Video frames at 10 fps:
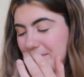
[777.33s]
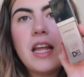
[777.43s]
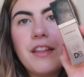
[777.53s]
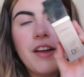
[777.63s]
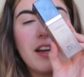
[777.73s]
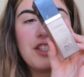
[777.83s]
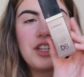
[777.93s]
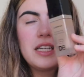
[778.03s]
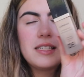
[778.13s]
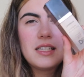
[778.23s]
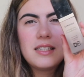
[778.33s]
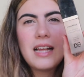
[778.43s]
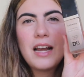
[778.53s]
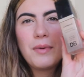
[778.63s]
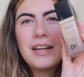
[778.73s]
Another foundation is the
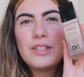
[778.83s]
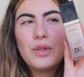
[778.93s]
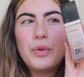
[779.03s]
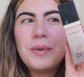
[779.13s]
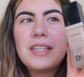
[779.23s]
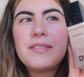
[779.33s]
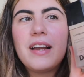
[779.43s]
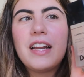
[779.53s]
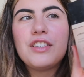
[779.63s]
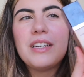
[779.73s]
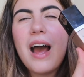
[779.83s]
designer brand's Luminous foundation.